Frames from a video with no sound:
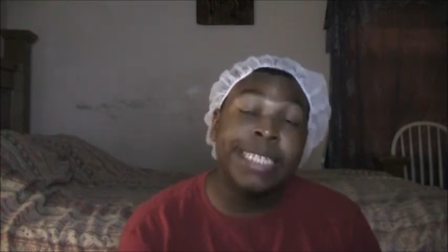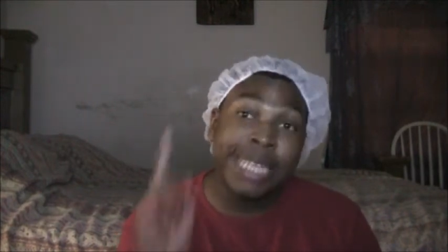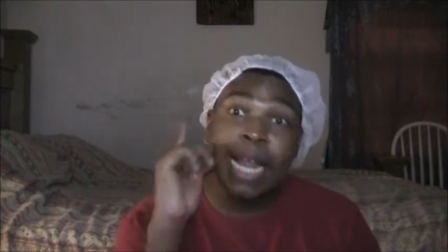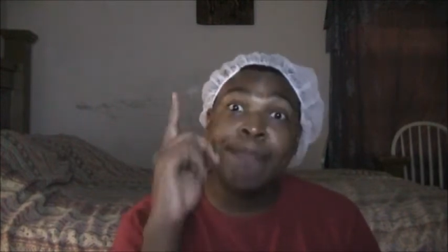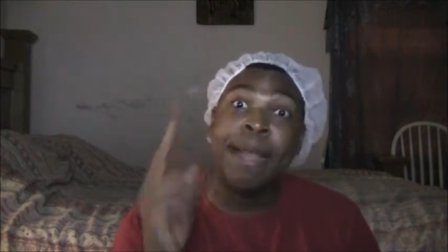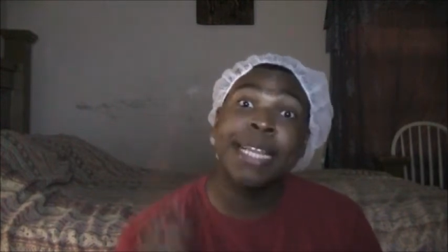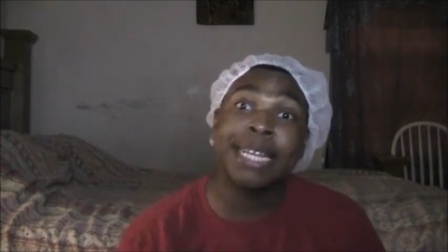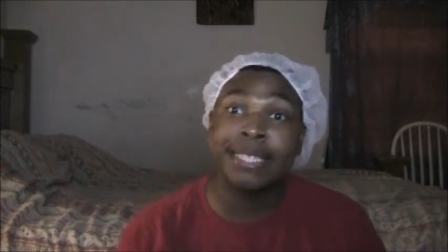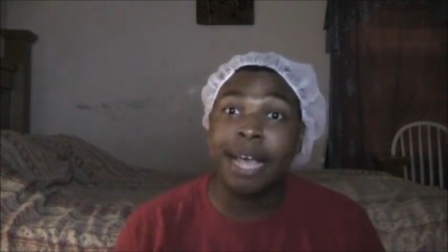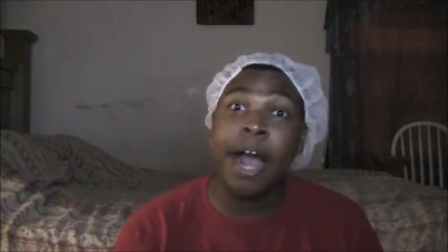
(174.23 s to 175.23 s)
This how you make
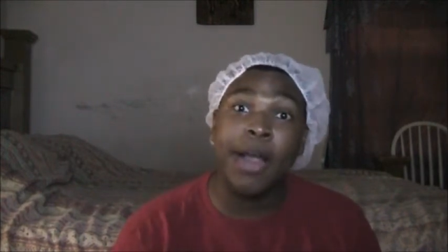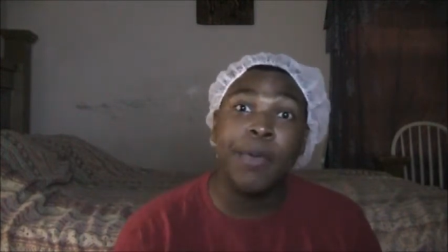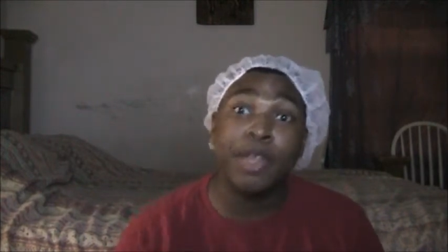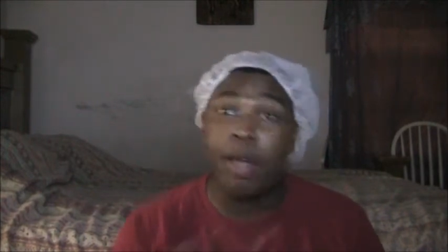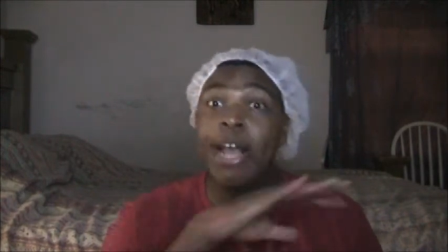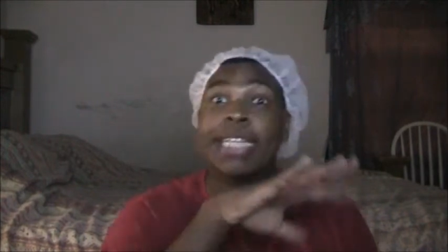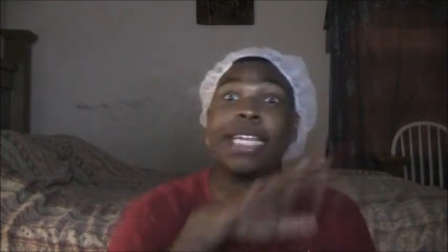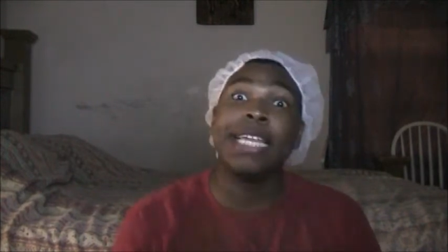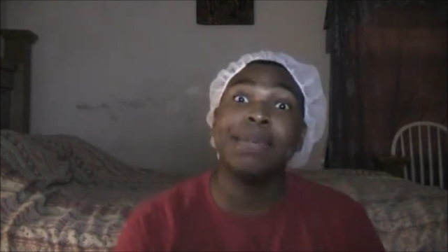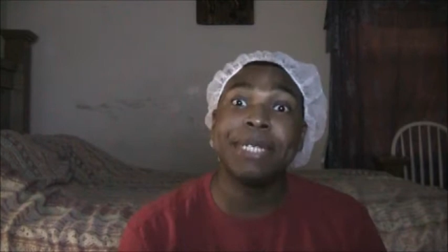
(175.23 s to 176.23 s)
things awkward. You go out have
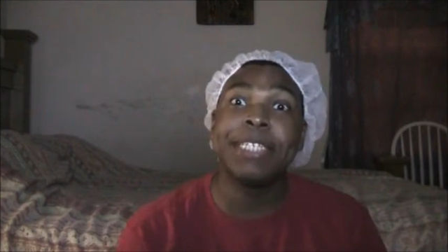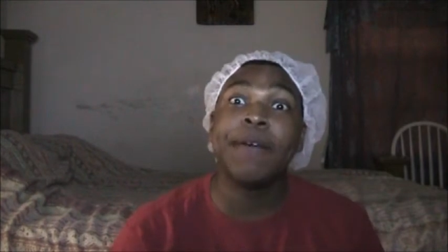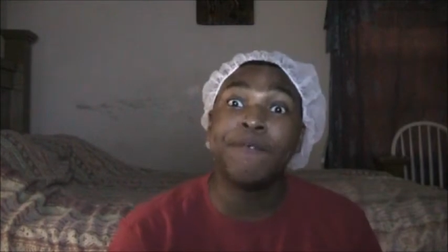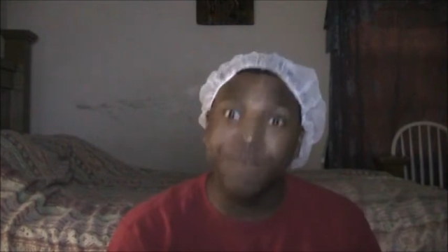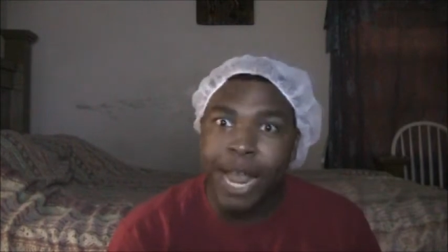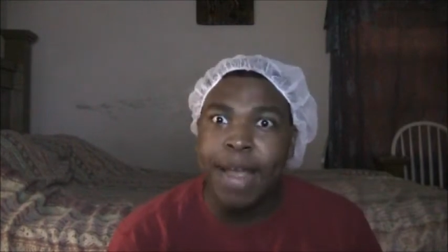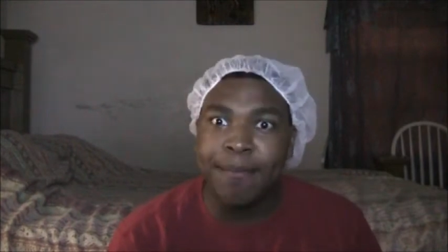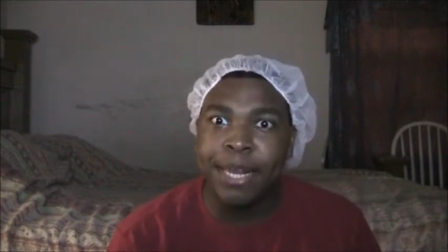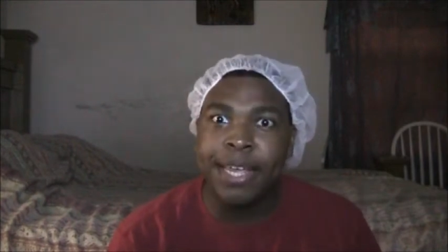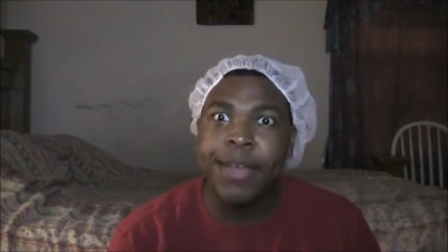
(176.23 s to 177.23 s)
to eat with your
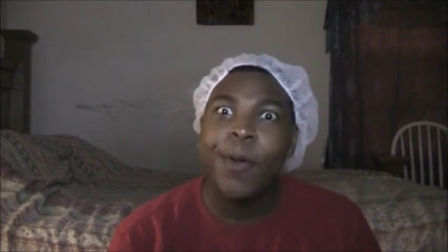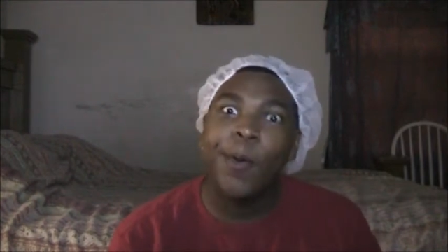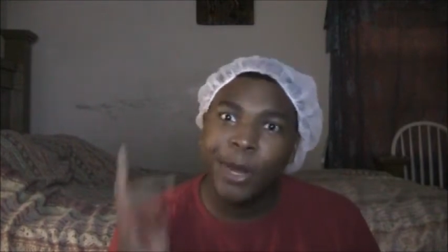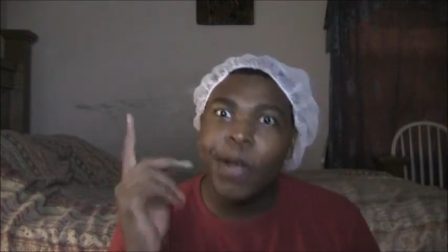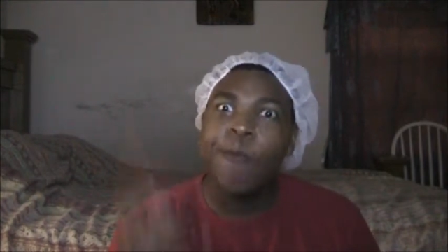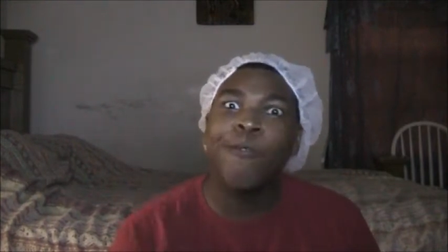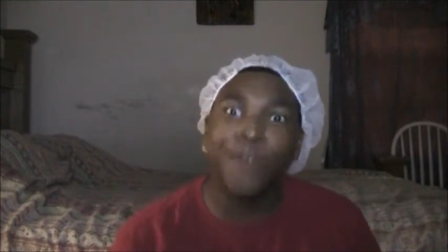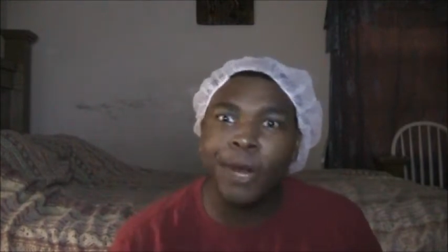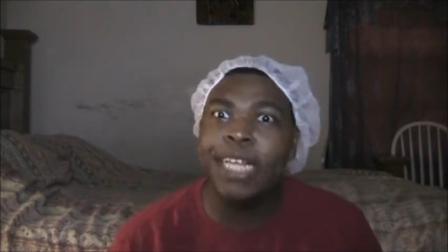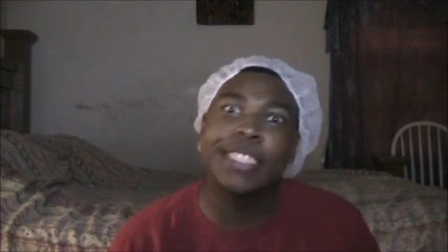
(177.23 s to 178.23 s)
family or your
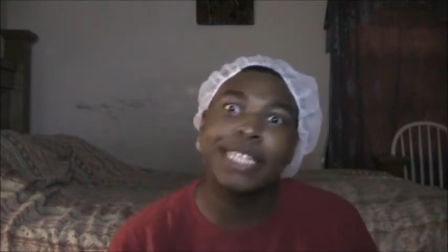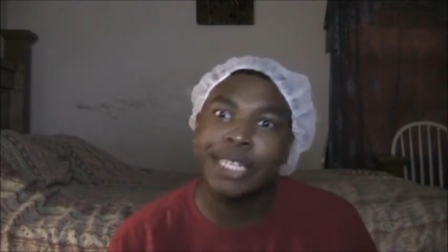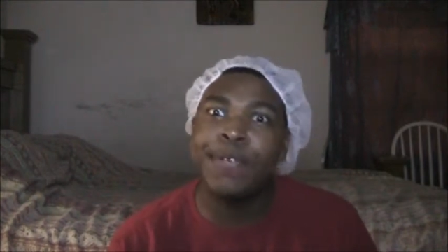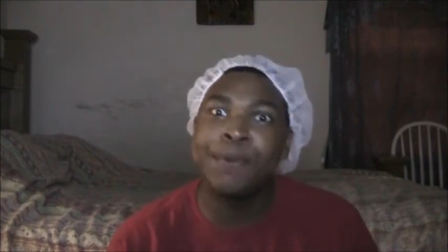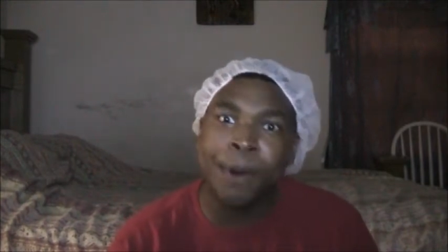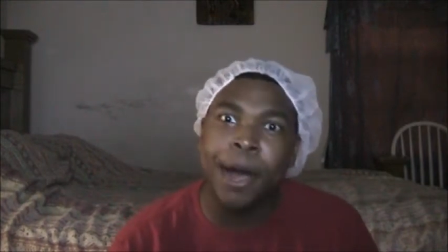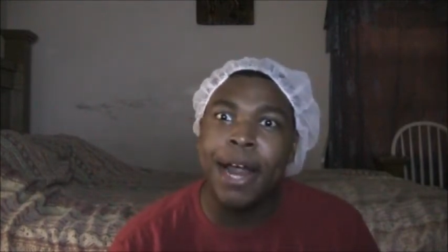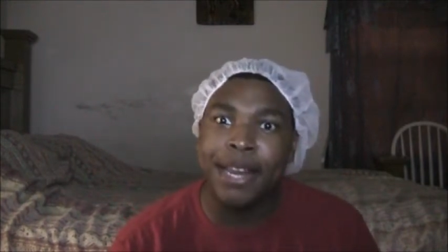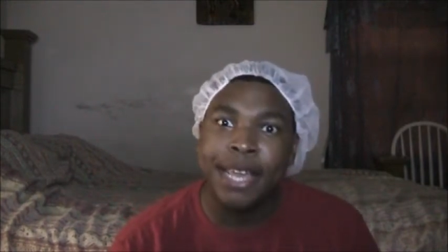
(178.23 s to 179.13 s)
friends, either one.